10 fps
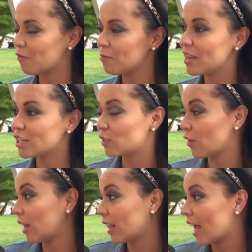of me just
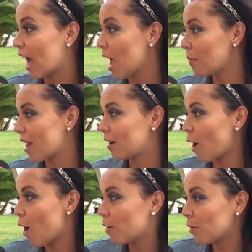feeling like I'm at it
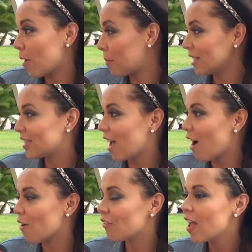all by
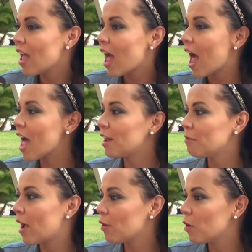myself. And
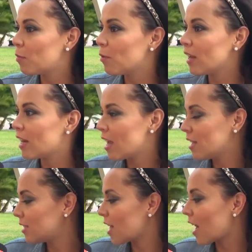my whole point
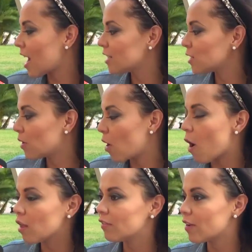is that I just want
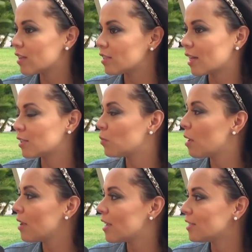all of us as
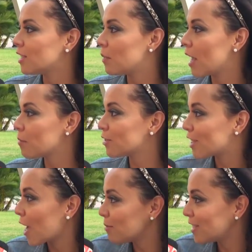women to be able to
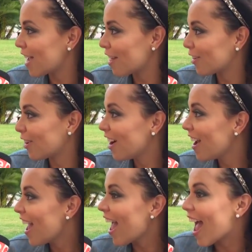come together
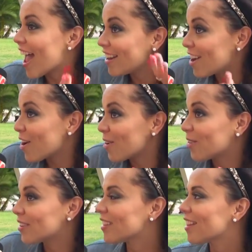and
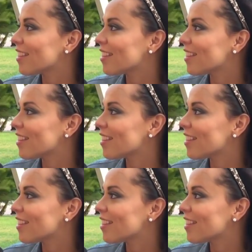know.